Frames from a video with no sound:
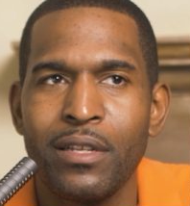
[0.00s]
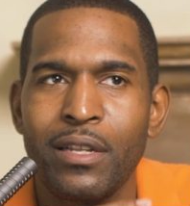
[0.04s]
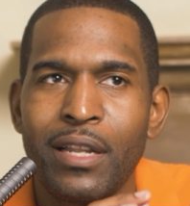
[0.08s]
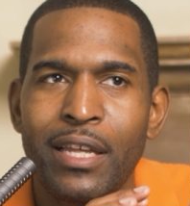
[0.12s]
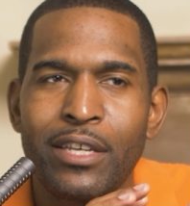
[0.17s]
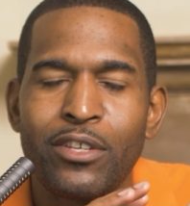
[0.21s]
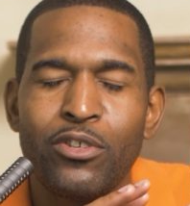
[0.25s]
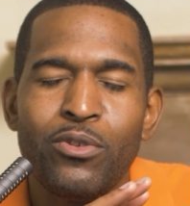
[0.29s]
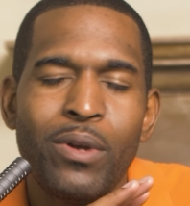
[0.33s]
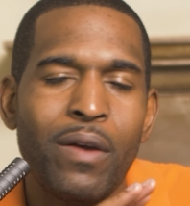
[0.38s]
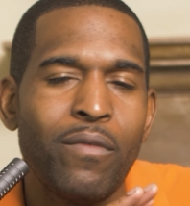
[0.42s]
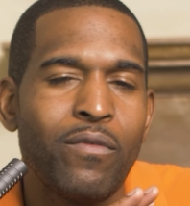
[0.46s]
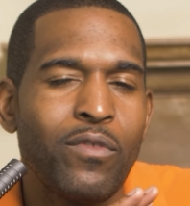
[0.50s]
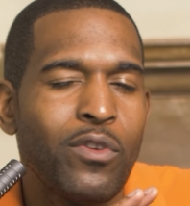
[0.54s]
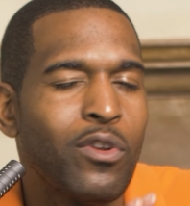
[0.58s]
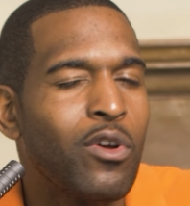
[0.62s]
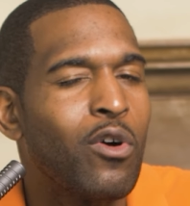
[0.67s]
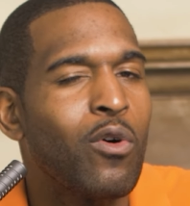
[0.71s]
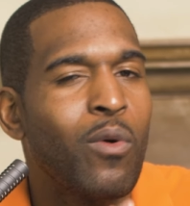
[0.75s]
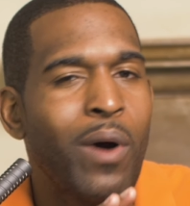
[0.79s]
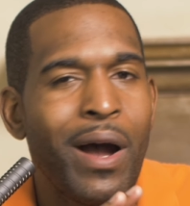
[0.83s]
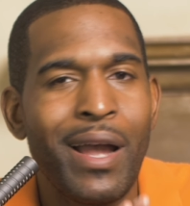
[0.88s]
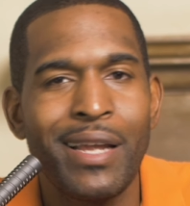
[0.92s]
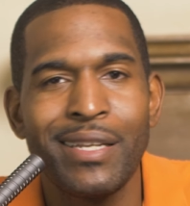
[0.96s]
Like, you have
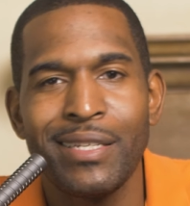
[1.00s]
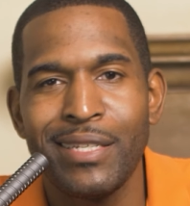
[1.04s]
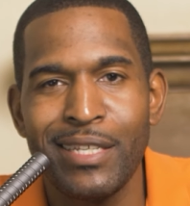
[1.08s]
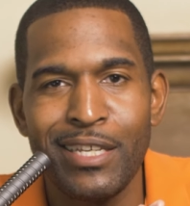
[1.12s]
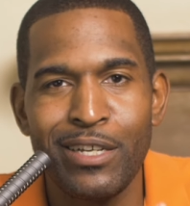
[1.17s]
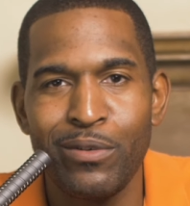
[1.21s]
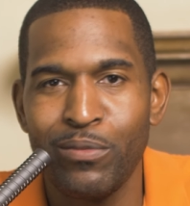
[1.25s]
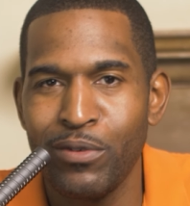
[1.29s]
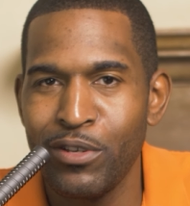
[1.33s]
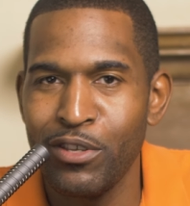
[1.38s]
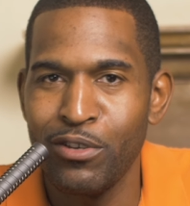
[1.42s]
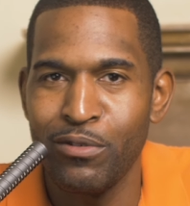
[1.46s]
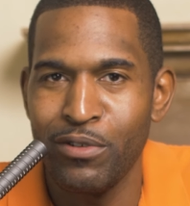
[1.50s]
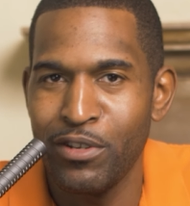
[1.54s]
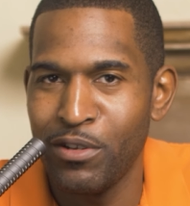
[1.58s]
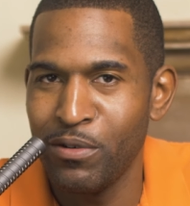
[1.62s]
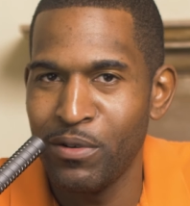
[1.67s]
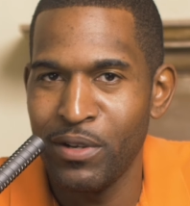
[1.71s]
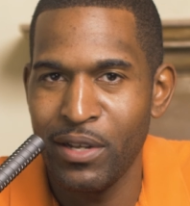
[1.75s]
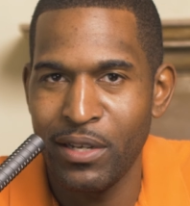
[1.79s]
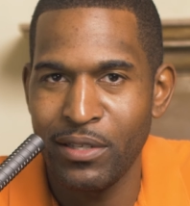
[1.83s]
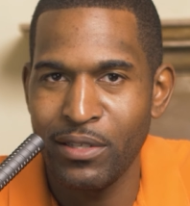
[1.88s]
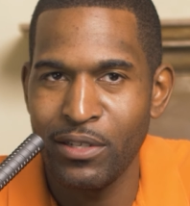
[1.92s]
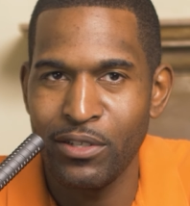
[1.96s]
no idea what you would
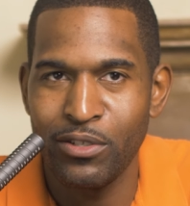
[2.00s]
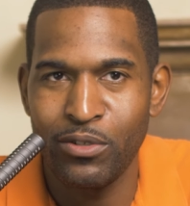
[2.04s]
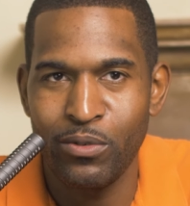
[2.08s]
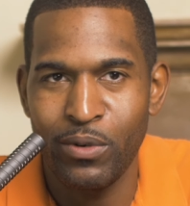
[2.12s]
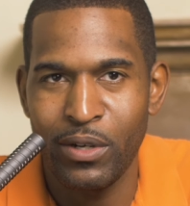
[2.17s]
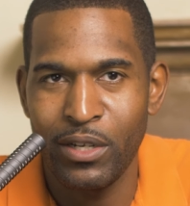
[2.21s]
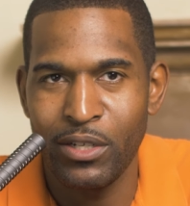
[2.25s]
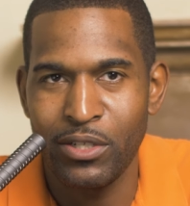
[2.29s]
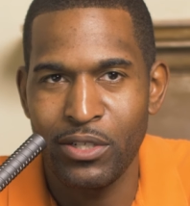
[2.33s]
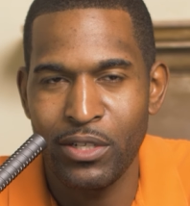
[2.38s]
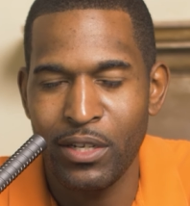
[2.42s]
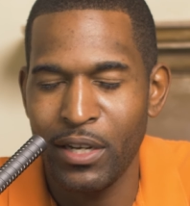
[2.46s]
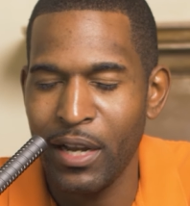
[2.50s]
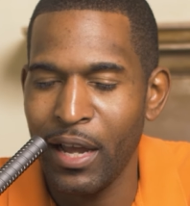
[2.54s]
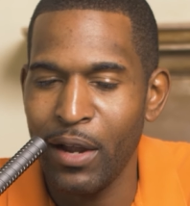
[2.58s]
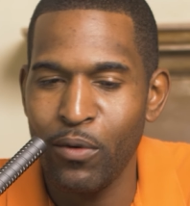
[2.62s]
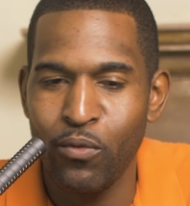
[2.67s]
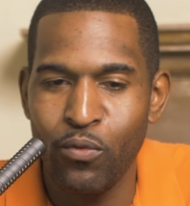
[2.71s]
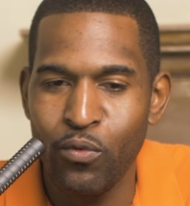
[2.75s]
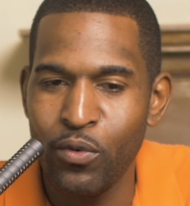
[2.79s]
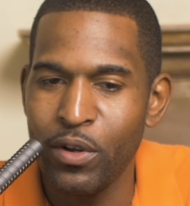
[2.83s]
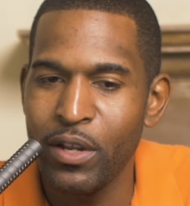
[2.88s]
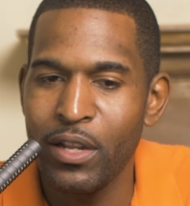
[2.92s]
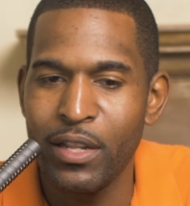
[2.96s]
do in that situation. And I
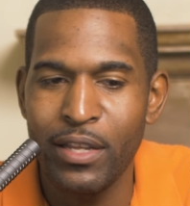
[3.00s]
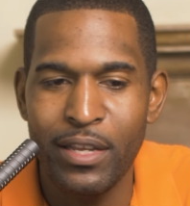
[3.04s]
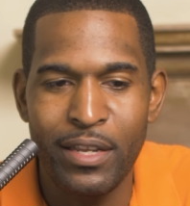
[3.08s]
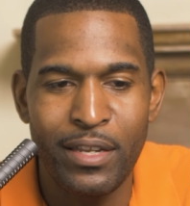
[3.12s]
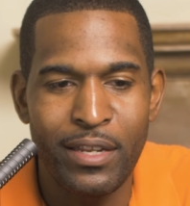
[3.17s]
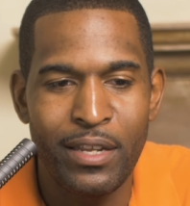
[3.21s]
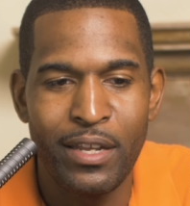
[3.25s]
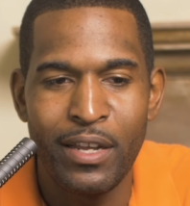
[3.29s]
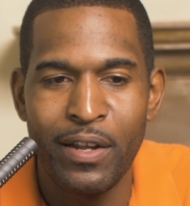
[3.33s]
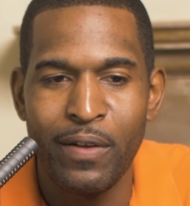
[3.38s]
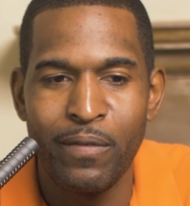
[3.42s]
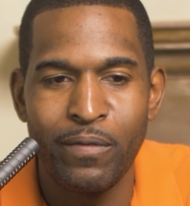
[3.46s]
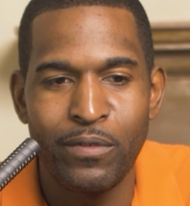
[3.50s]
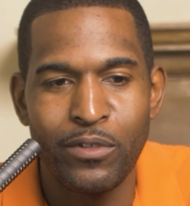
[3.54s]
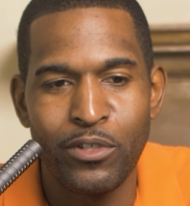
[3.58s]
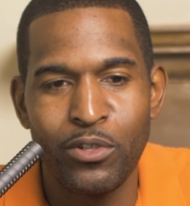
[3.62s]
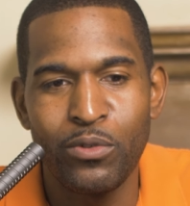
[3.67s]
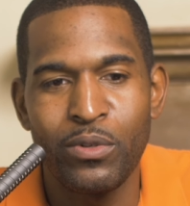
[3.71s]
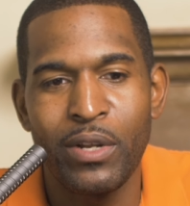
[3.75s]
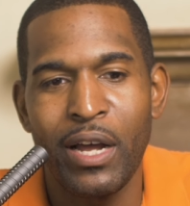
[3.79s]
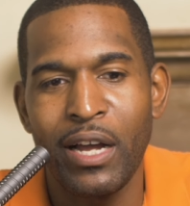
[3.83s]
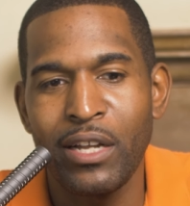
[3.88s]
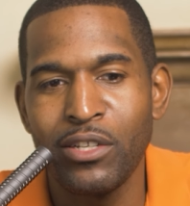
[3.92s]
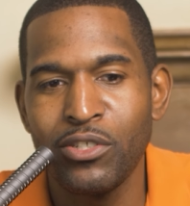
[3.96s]
really
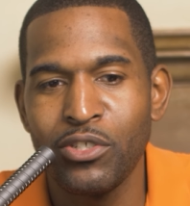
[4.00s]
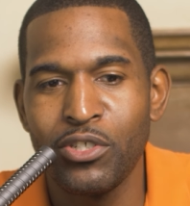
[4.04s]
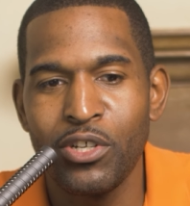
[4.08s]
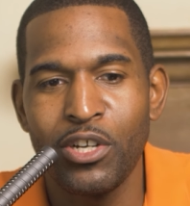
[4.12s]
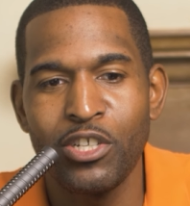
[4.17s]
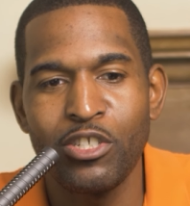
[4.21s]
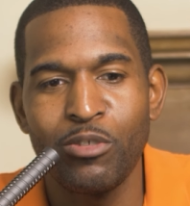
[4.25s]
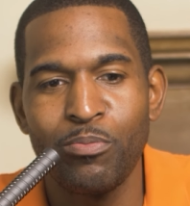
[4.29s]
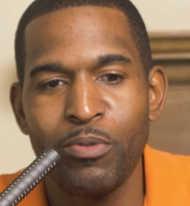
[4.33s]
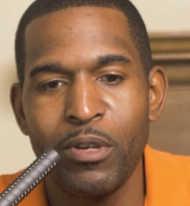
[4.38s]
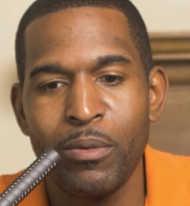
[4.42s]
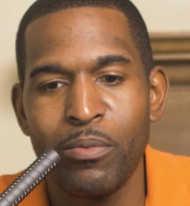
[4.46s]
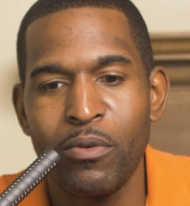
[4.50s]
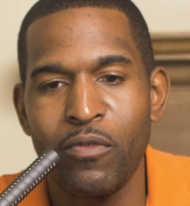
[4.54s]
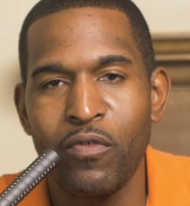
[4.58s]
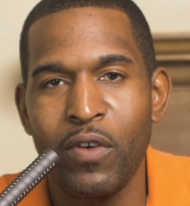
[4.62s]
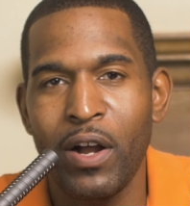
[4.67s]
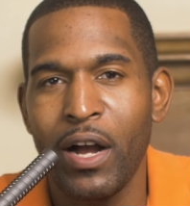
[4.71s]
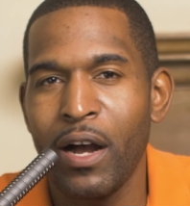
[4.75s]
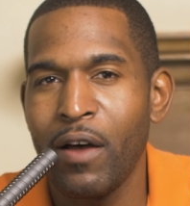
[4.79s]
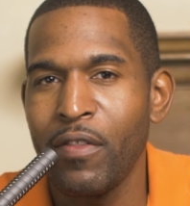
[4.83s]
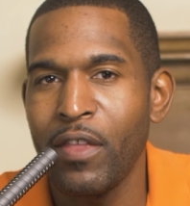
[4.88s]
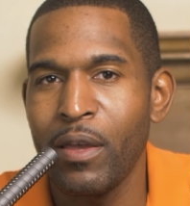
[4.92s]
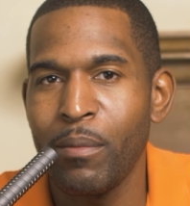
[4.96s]
do not judge people
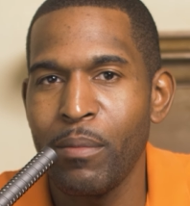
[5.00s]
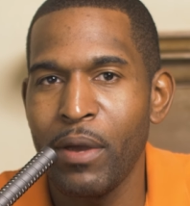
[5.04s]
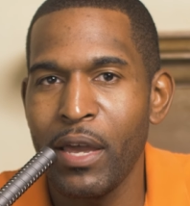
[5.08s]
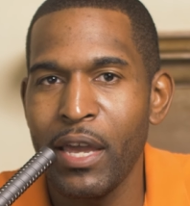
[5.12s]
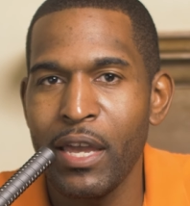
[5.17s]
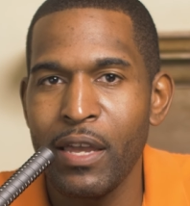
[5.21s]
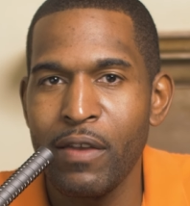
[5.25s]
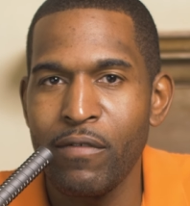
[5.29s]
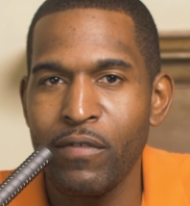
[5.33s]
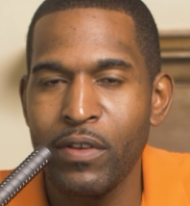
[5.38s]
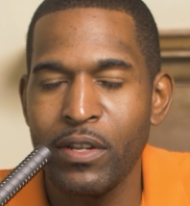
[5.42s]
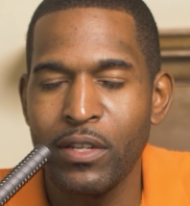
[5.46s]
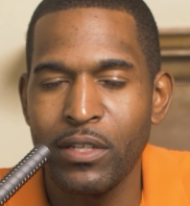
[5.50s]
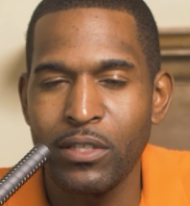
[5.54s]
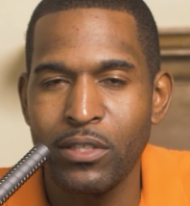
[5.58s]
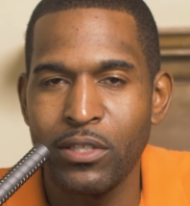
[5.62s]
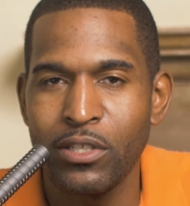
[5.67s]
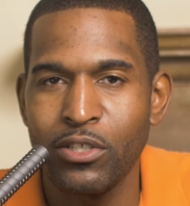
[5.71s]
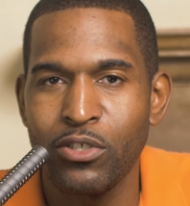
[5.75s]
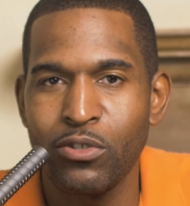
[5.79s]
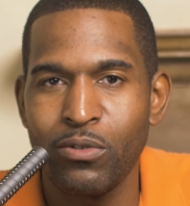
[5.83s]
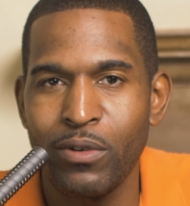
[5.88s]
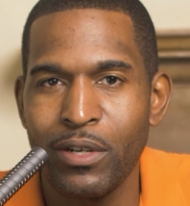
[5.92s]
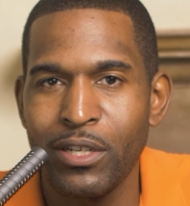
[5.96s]
for how they behave in these
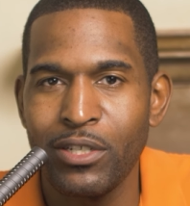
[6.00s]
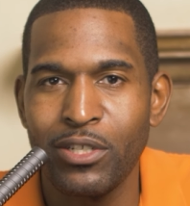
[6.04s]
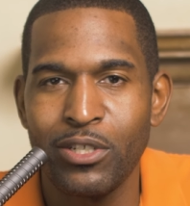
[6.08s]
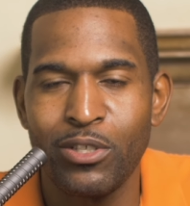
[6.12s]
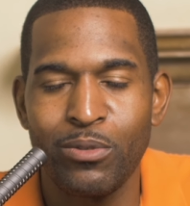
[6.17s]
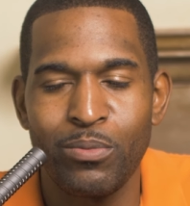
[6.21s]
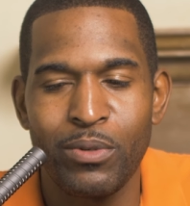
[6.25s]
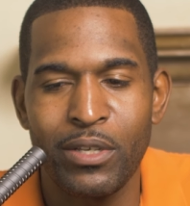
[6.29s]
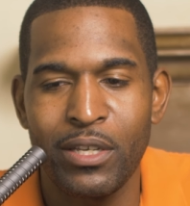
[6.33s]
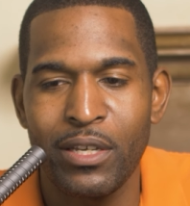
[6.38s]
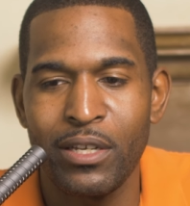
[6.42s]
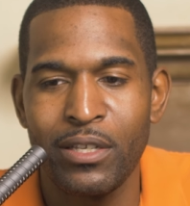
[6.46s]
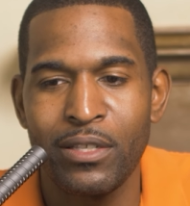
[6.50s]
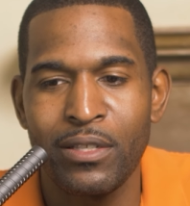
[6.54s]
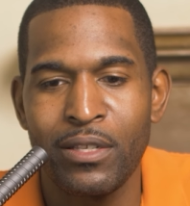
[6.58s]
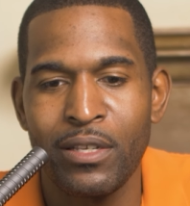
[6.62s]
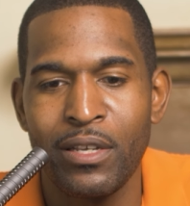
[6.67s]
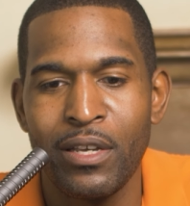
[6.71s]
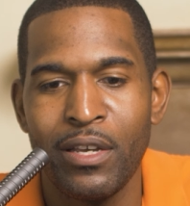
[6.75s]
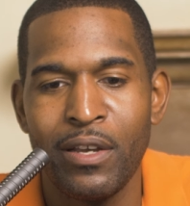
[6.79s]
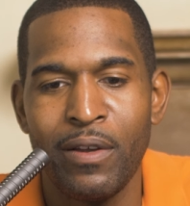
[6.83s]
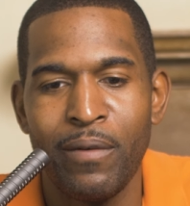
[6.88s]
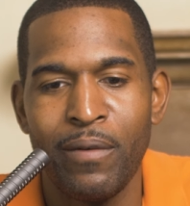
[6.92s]
situations, because